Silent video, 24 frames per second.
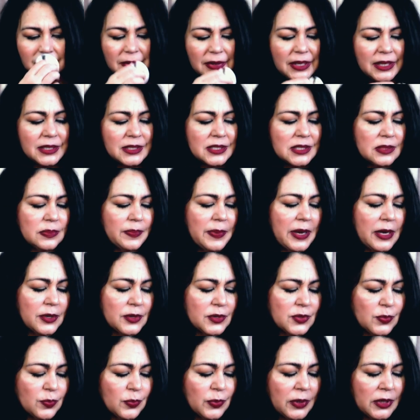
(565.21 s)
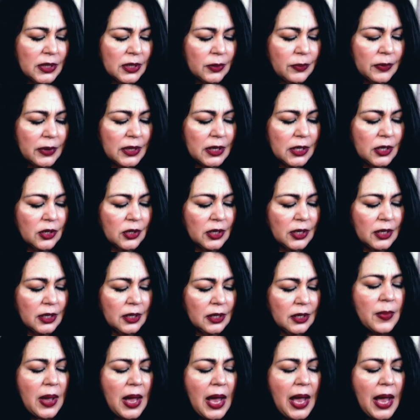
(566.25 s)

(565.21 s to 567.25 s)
It smells really, really good.